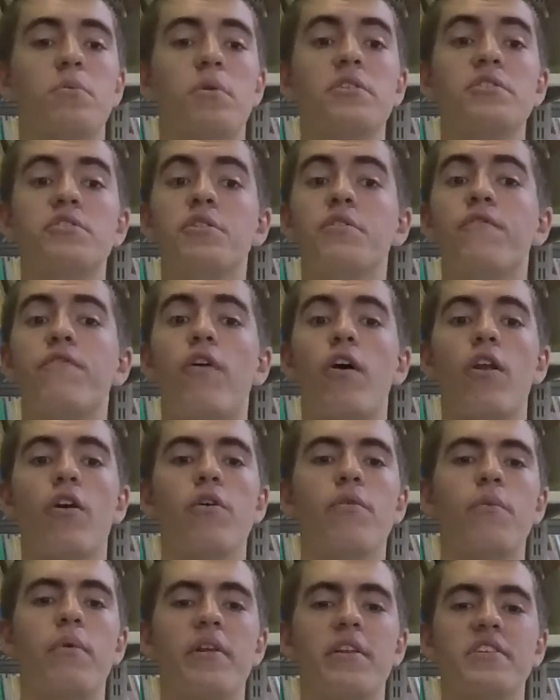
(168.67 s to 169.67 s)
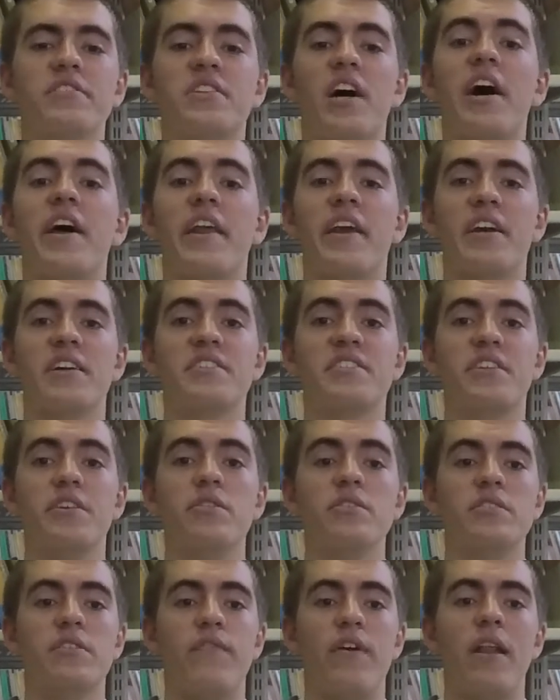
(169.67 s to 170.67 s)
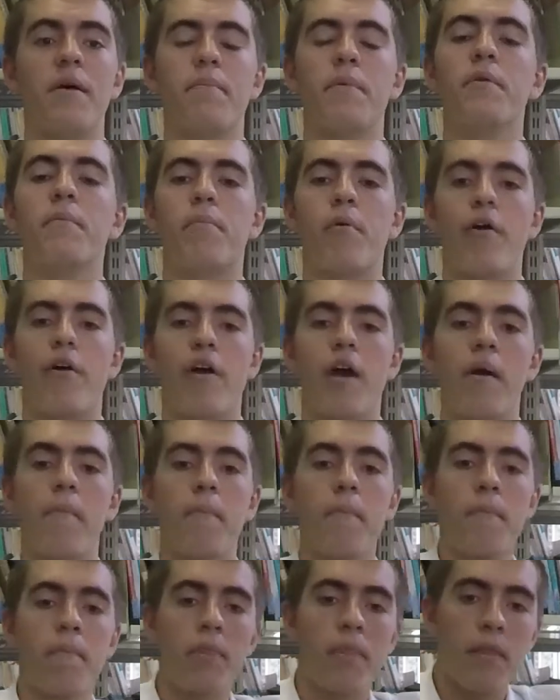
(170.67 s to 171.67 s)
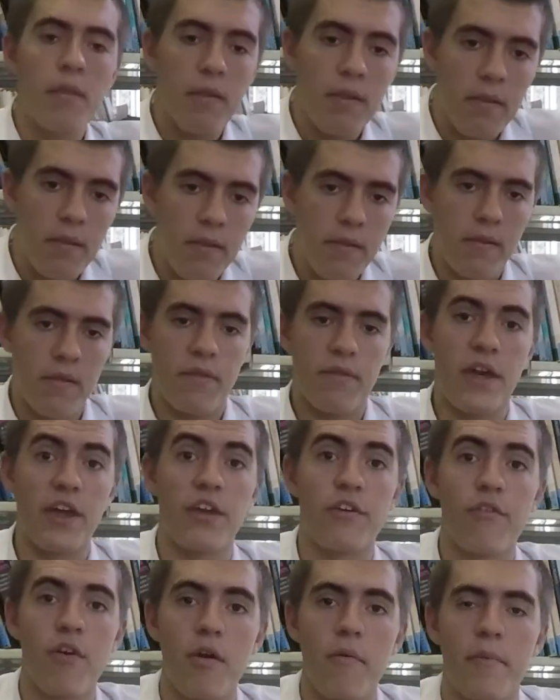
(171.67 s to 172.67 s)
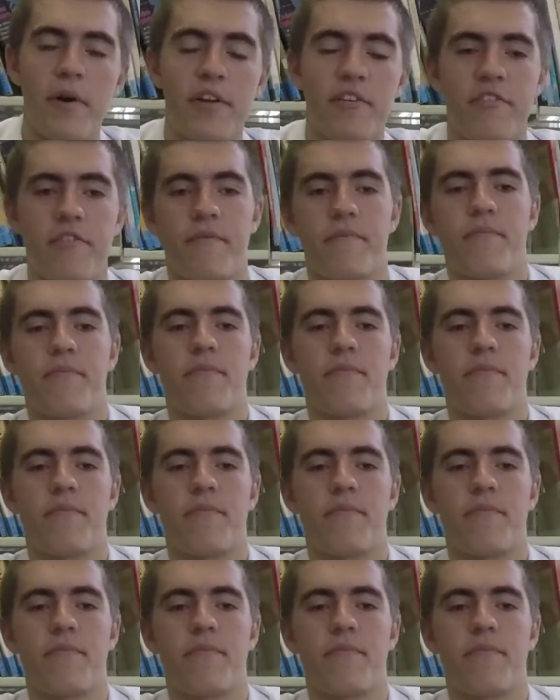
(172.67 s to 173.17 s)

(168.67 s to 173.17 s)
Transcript: one should follow when designing a skills development program. Thank you very much.